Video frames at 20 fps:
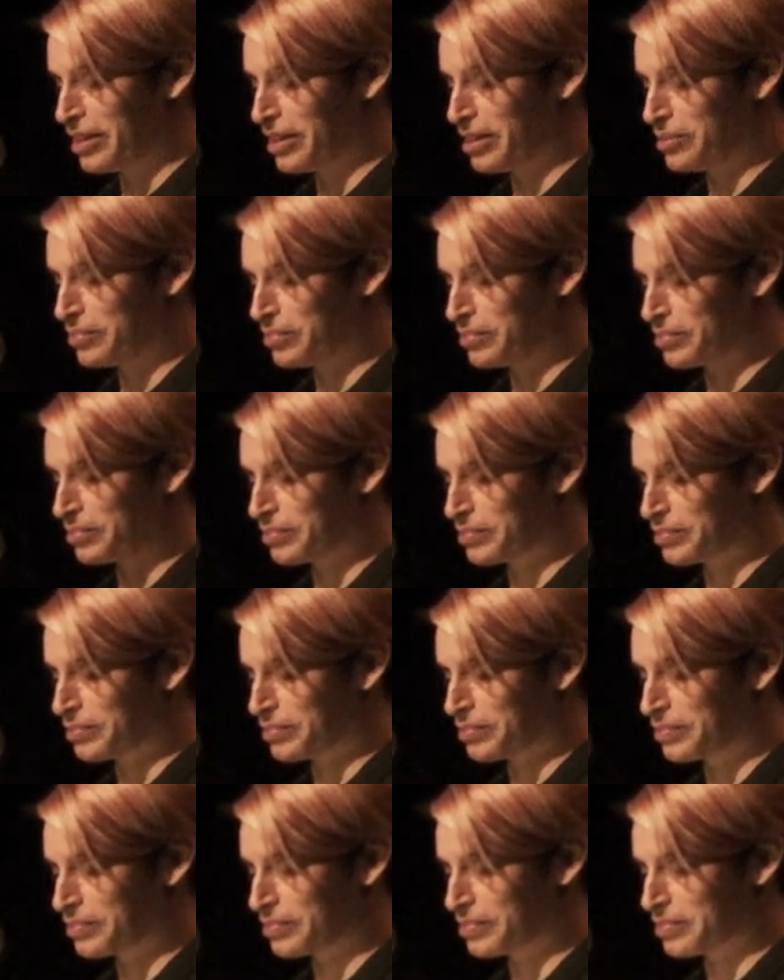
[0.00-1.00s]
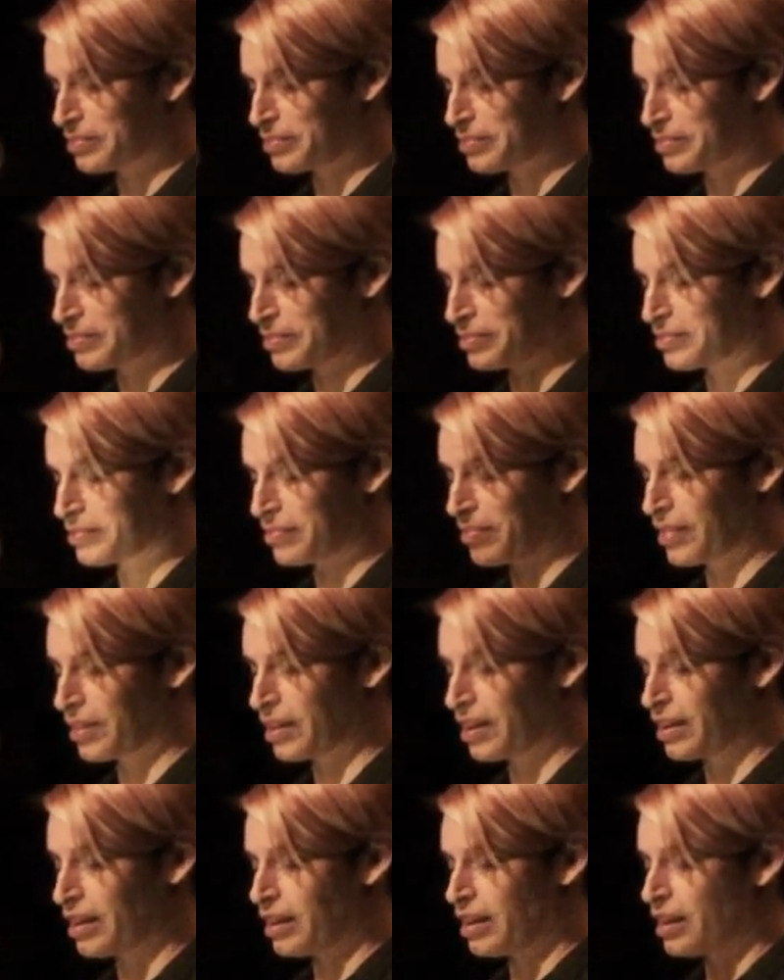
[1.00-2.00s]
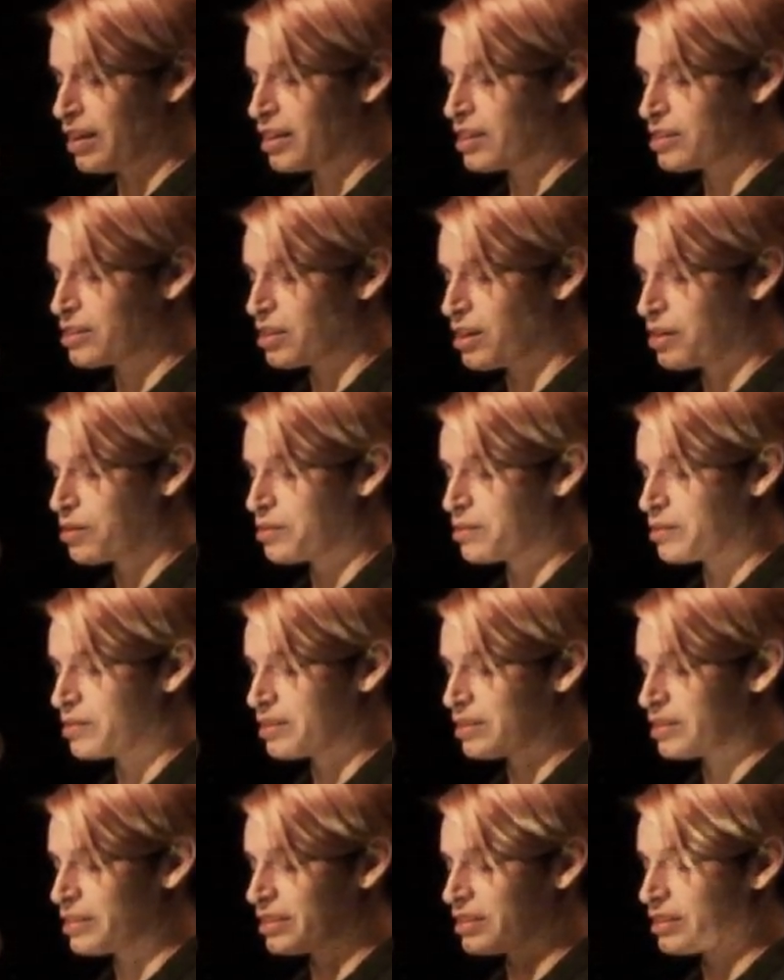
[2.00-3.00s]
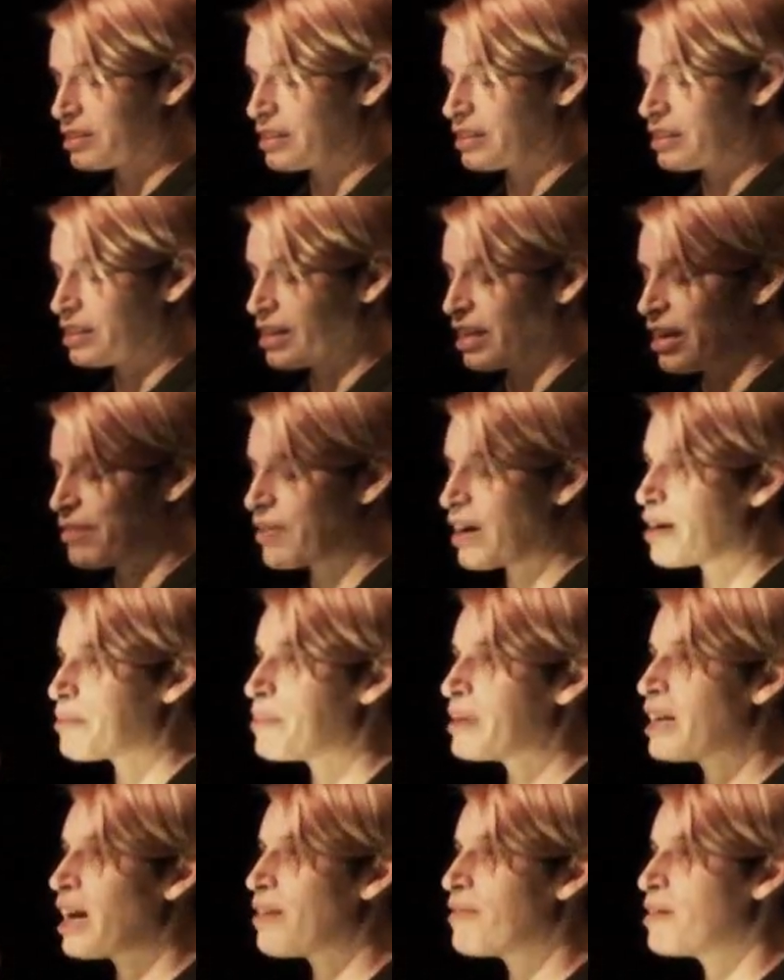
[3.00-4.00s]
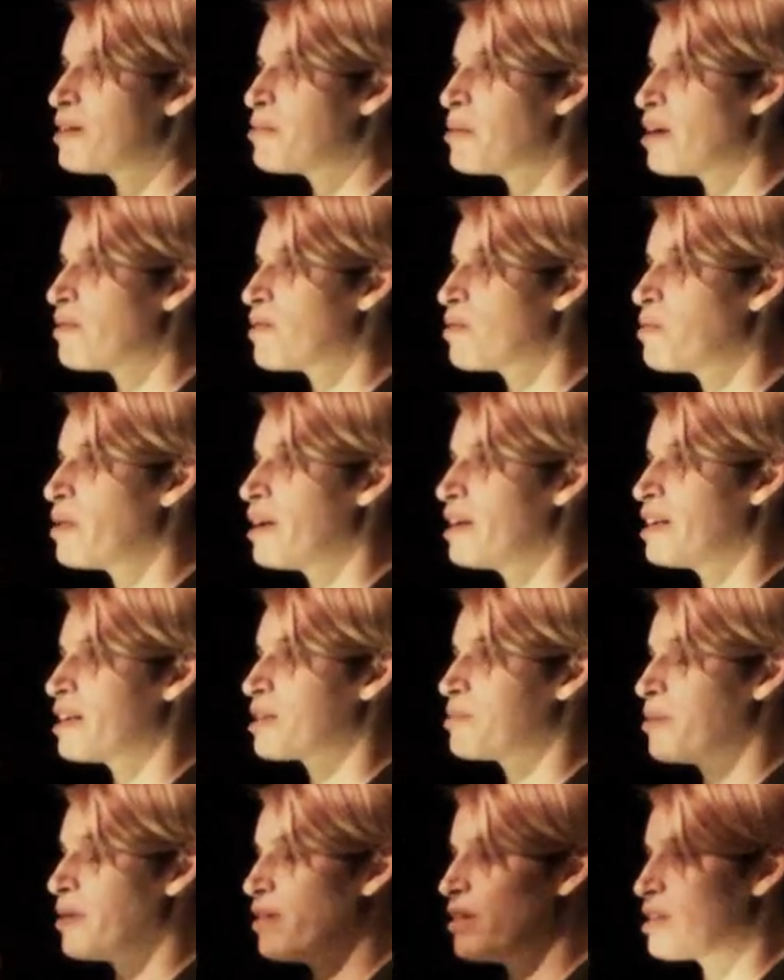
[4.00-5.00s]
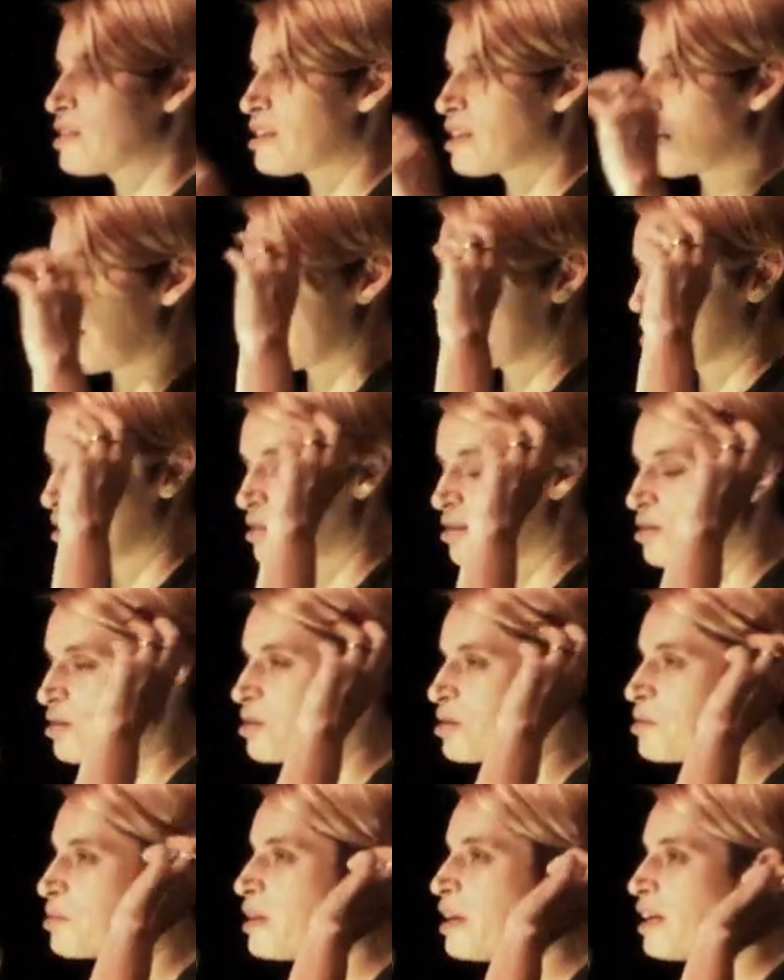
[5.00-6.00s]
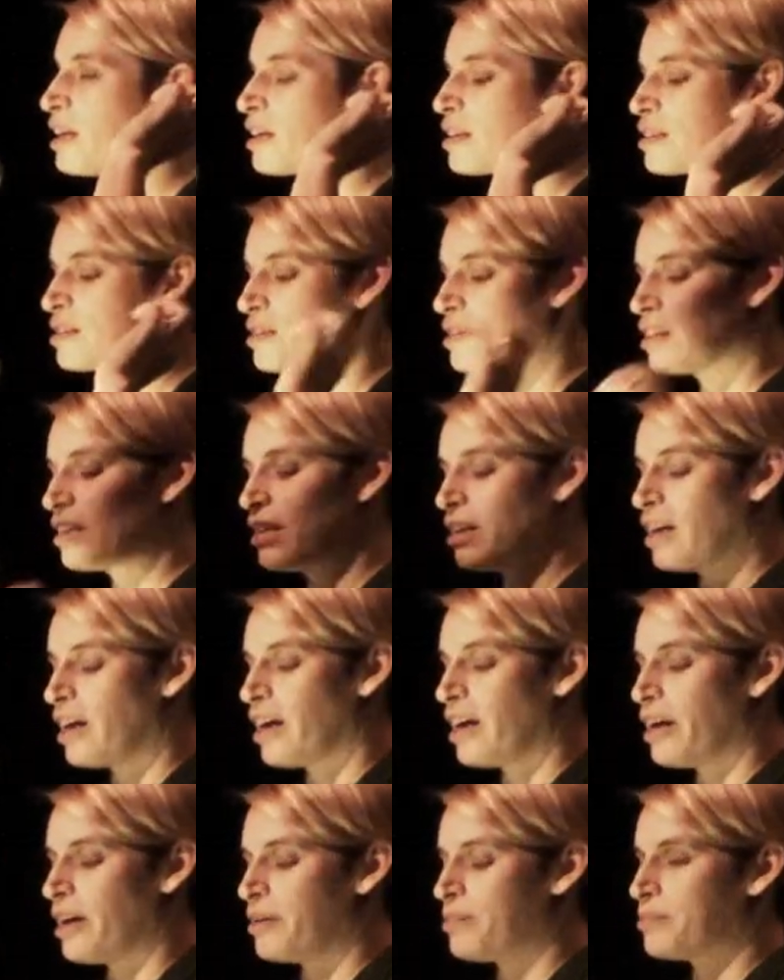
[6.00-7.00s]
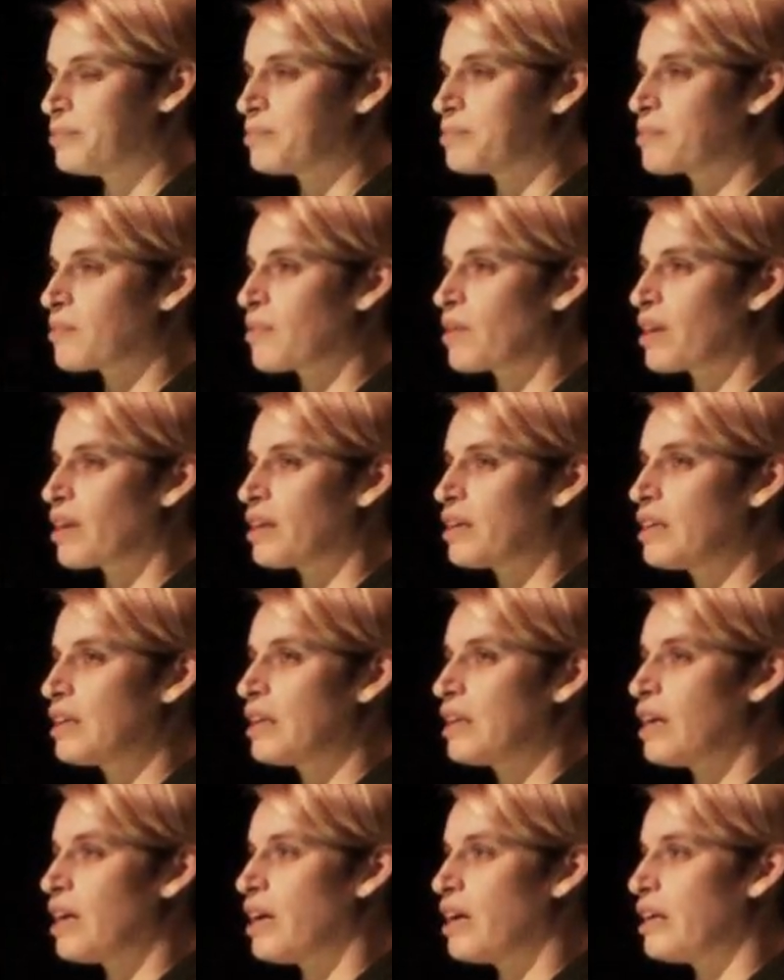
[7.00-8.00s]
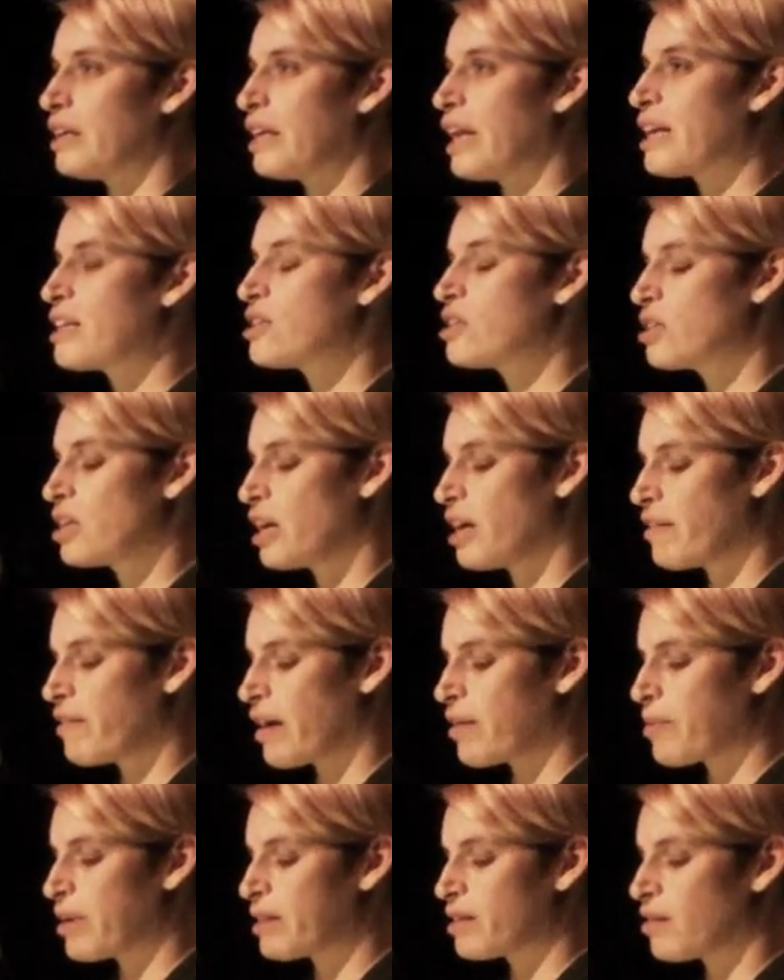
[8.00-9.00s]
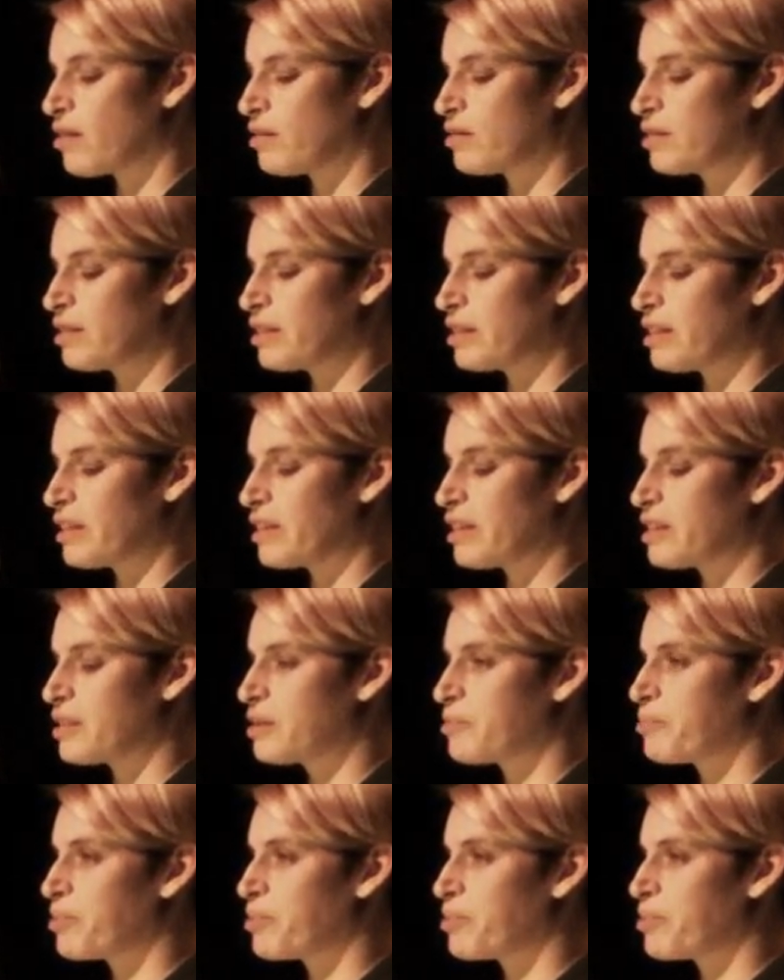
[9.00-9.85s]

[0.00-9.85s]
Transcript: Um, so I've been having a bit of a weird experience the last two weeks. Um, Last year I went on this